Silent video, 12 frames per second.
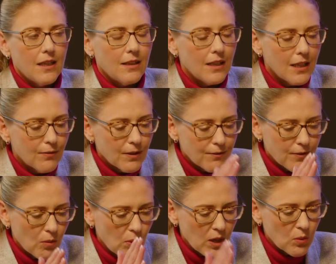even
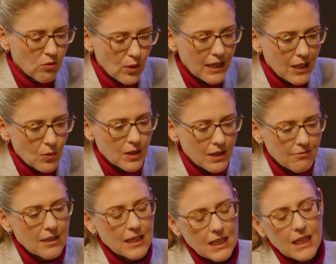from when we're ready with the
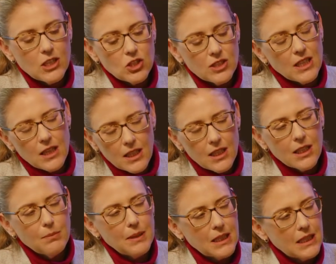regulations, I think it'll
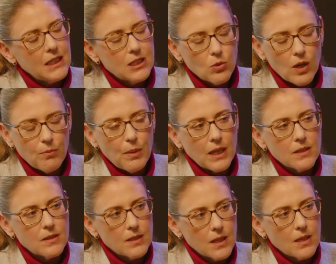be at least 12
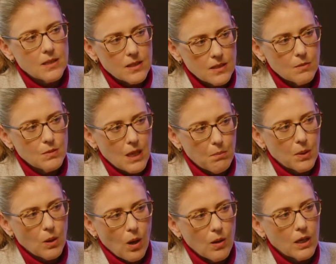months to get systems up and
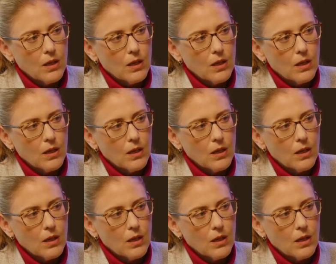going.